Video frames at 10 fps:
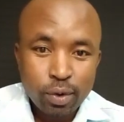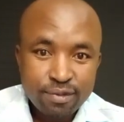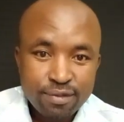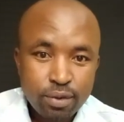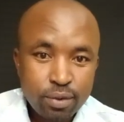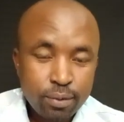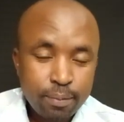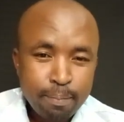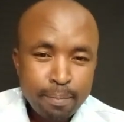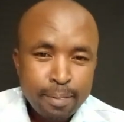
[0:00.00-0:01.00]
If you
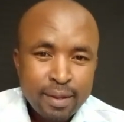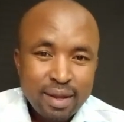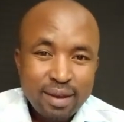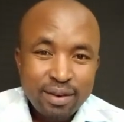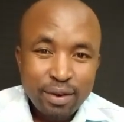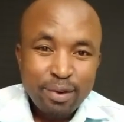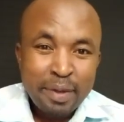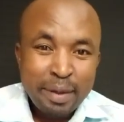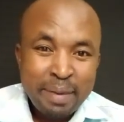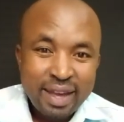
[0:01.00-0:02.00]
don't
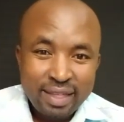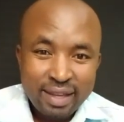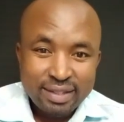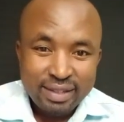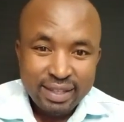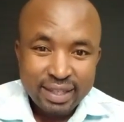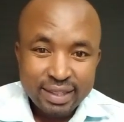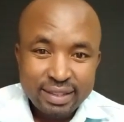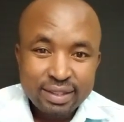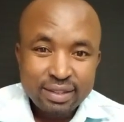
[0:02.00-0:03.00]
pay by this
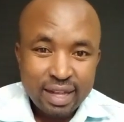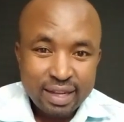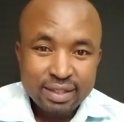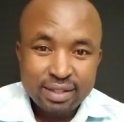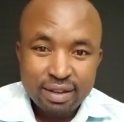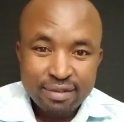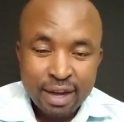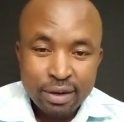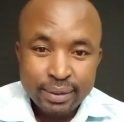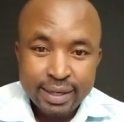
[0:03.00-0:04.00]
date, that is the
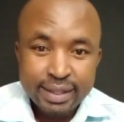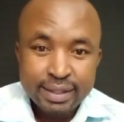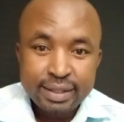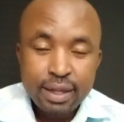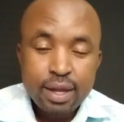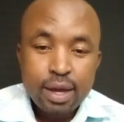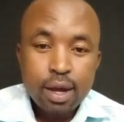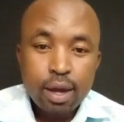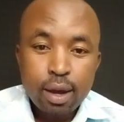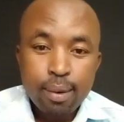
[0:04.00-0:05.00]
value date,
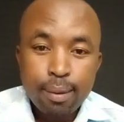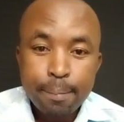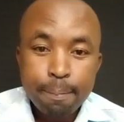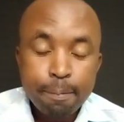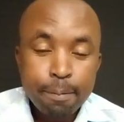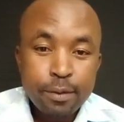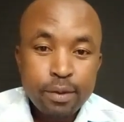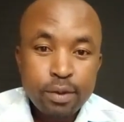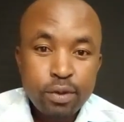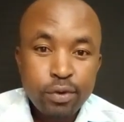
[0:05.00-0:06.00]

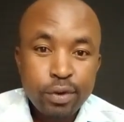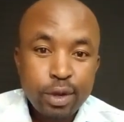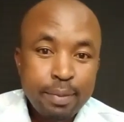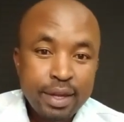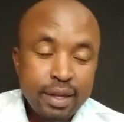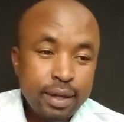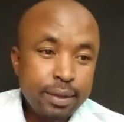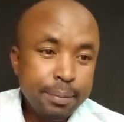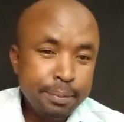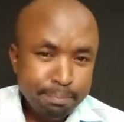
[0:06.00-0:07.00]
you will be